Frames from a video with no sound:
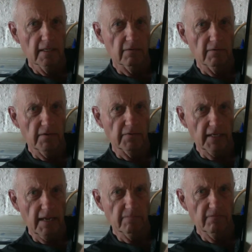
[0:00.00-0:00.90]
around the
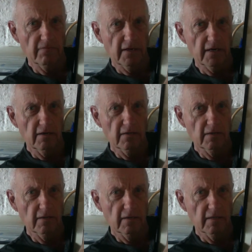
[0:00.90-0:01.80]
campfire.
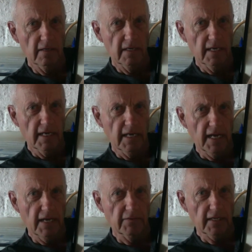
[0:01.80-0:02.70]

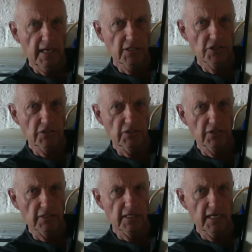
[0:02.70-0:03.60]
And the connection to the
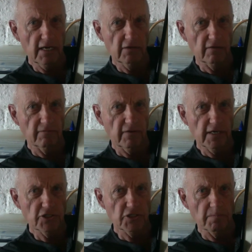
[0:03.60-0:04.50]
town of
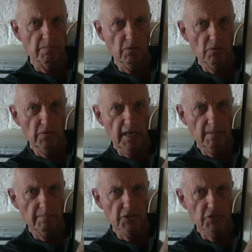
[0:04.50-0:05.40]
Isham in
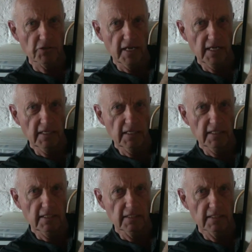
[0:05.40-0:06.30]
Northamptonshire,
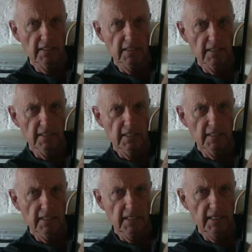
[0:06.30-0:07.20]
England,
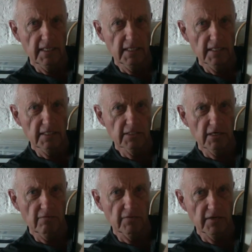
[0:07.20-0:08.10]
is
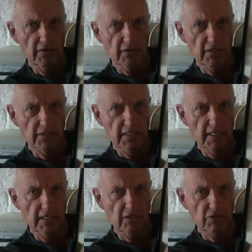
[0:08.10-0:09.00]
over here. You can see the
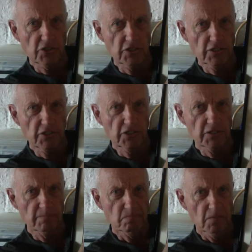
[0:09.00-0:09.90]
little church,
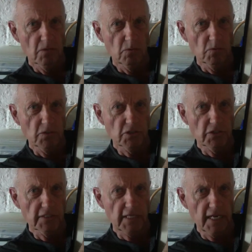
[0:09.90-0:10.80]
which
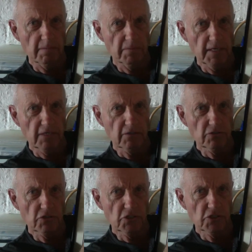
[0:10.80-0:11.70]
is St.
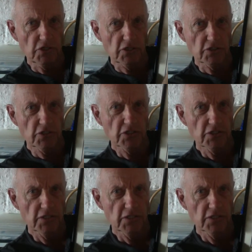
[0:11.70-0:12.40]
Peter's Church.